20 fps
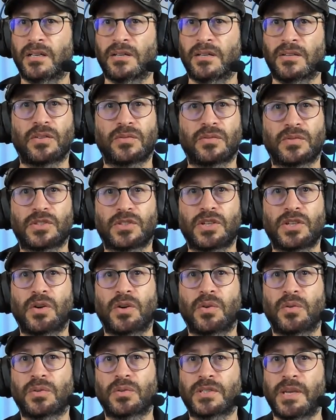
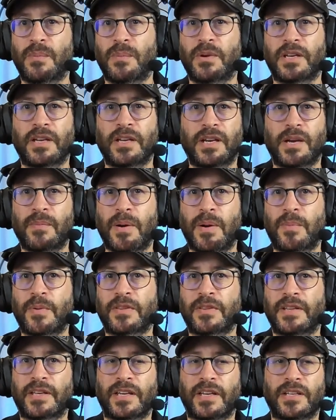so someone can come up
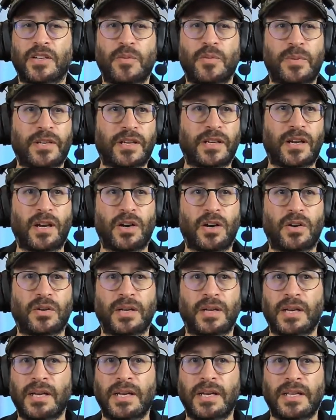with a new bit of code
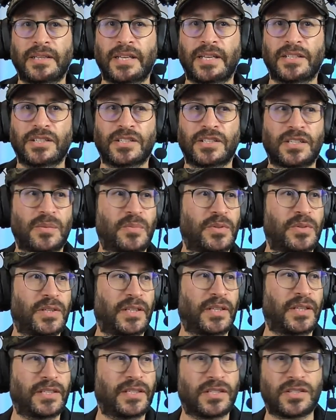that just
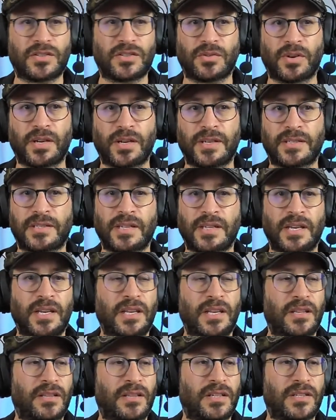completely destroys
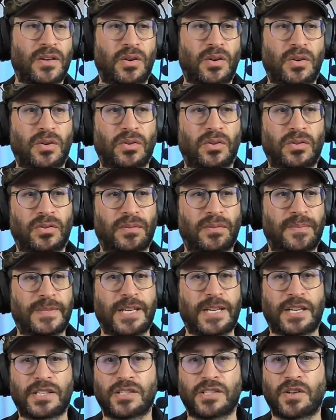this whole
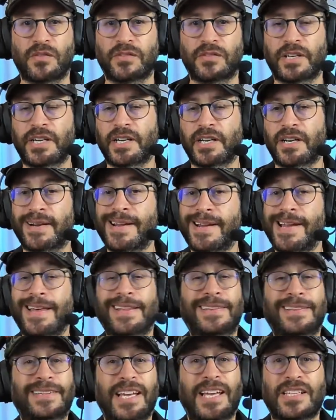section over here.
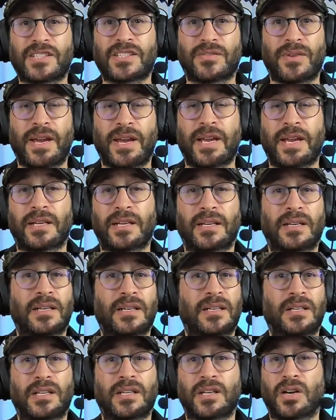That's great.
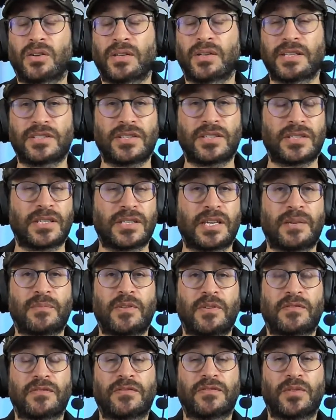Let's just keep
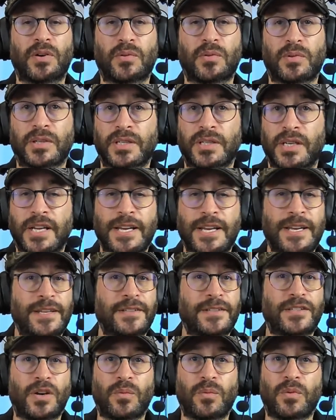moving forward.
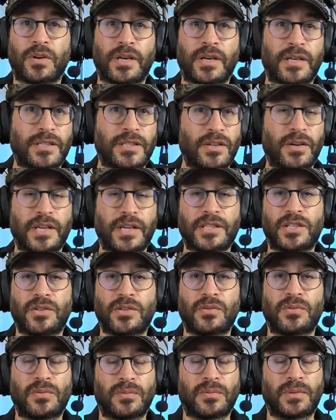Don't worry. Don't get
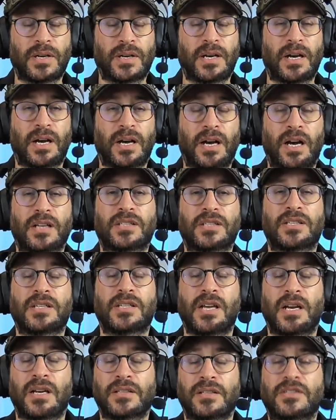too
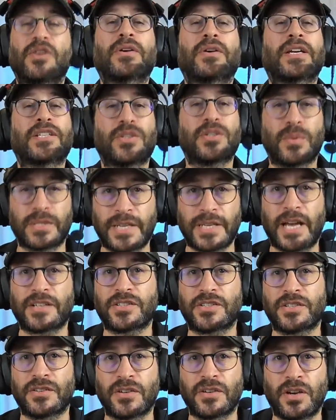
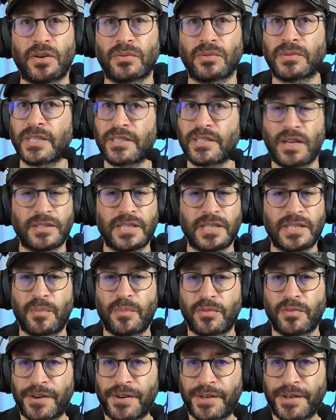attached to your code. It's all
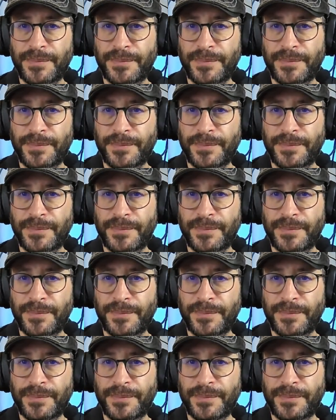temporary.